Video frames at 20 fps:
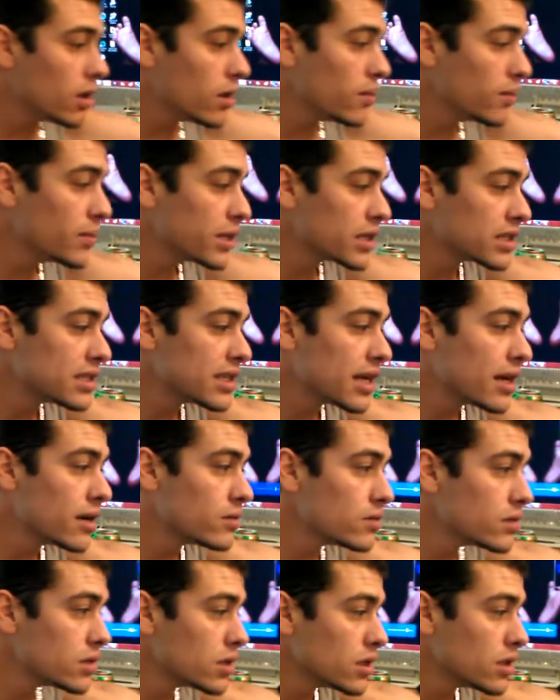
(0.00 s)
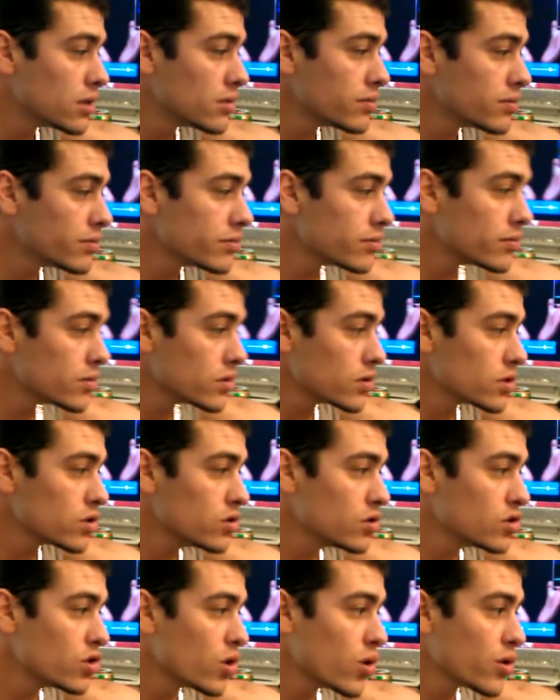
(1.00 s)
mix downs and
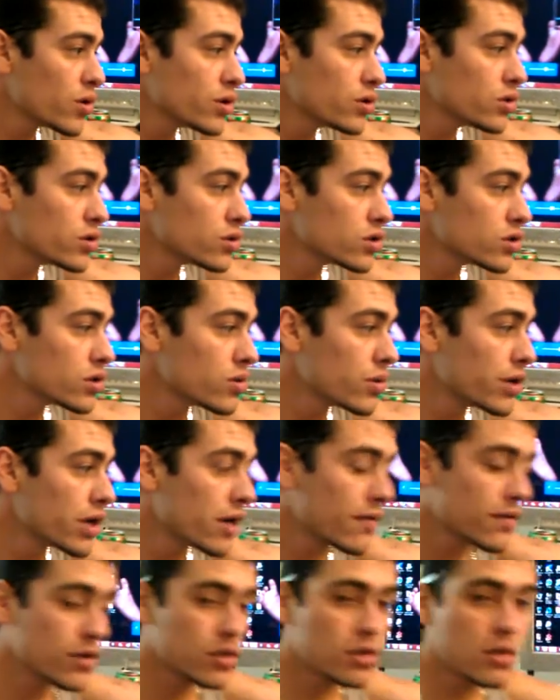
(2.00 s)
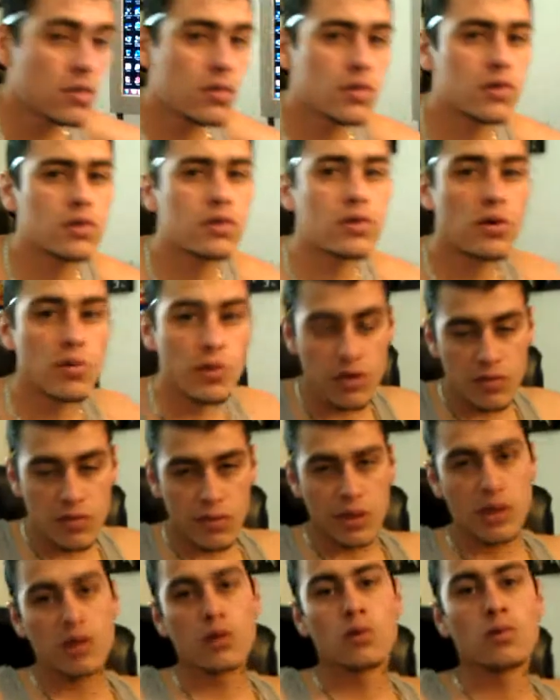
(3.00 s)
tutorials or whatever. So I want to throw one of
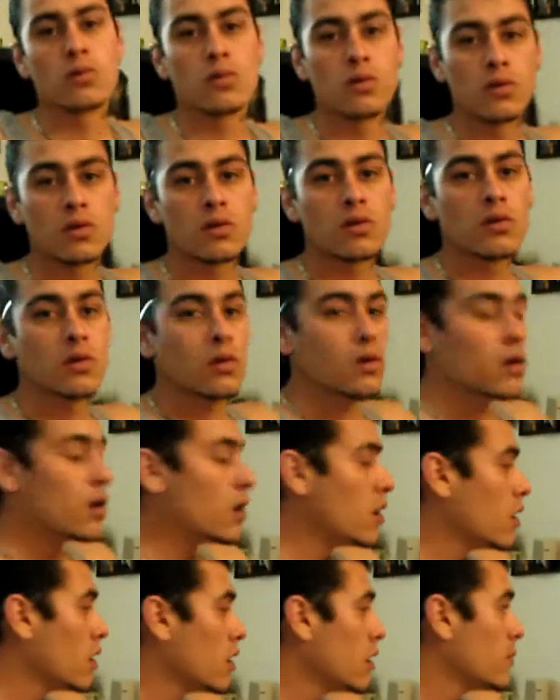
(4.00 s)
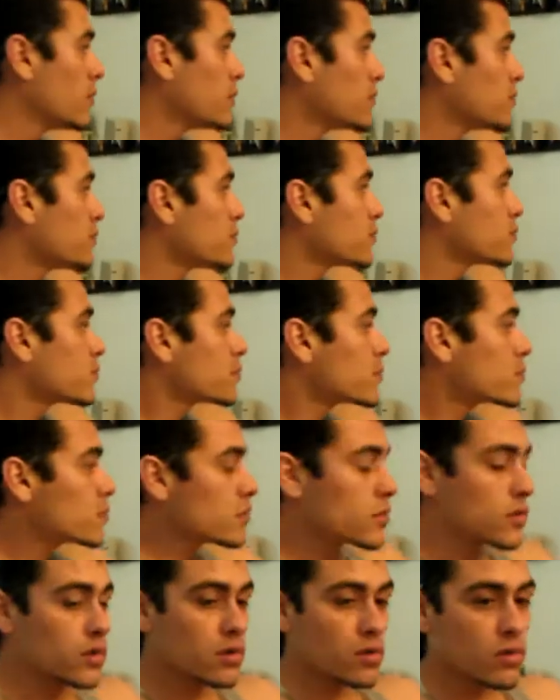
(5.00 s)
my own.
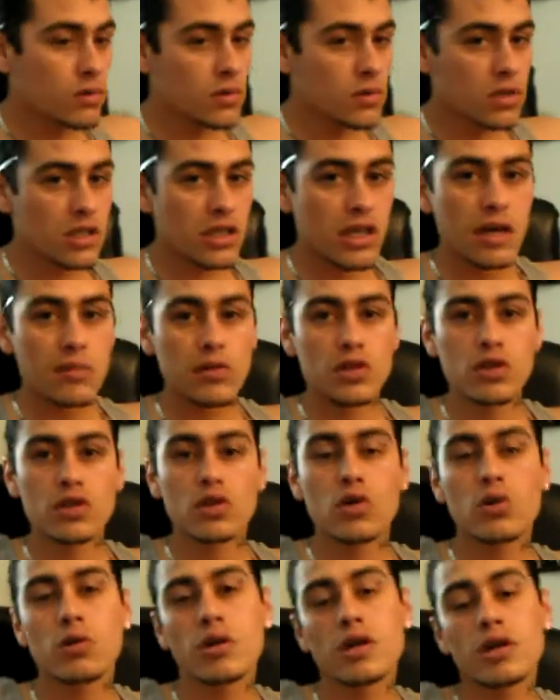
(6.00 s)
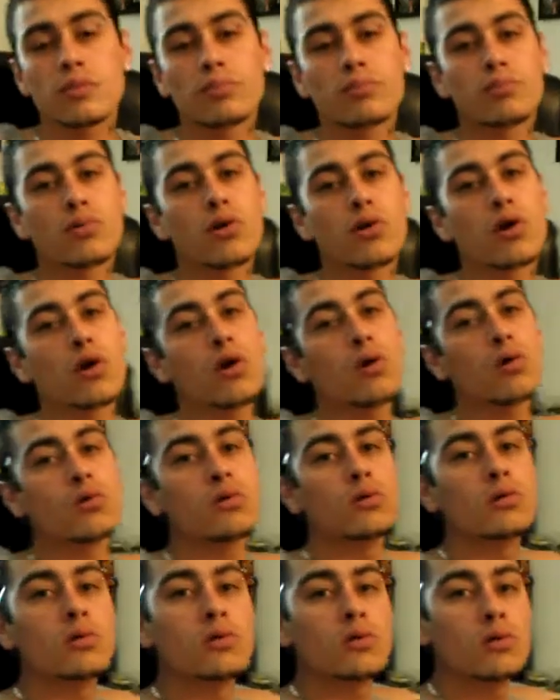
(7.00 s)
Once again, I'm using Cool Edit Pro
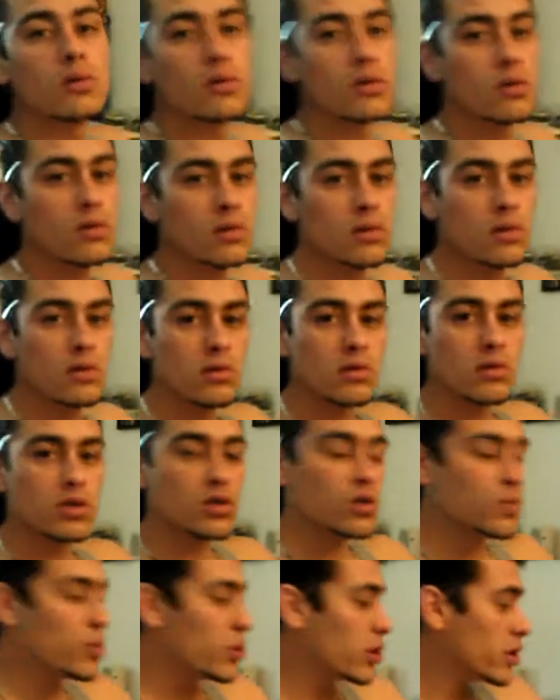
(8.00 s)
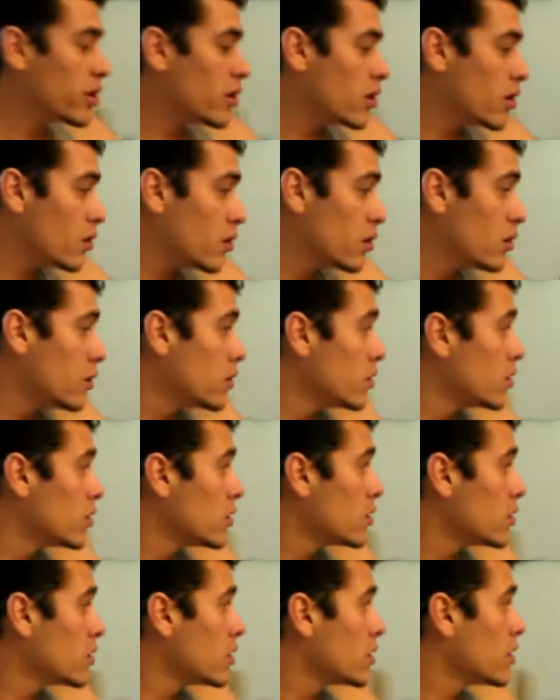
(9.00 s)
2.0,
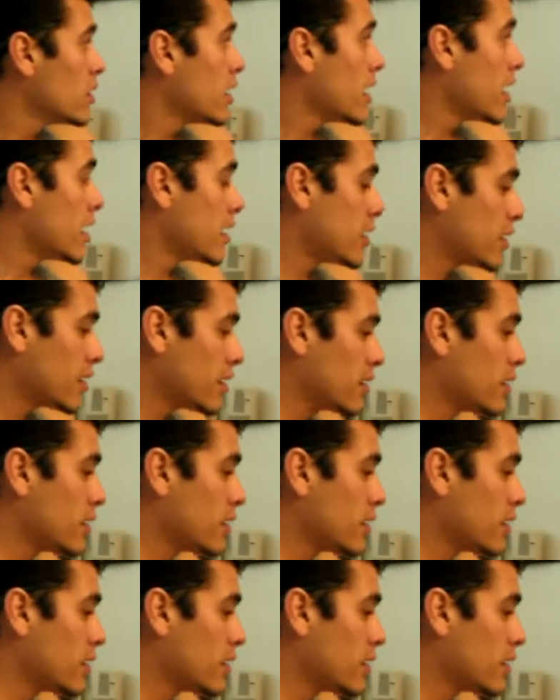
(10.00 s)
and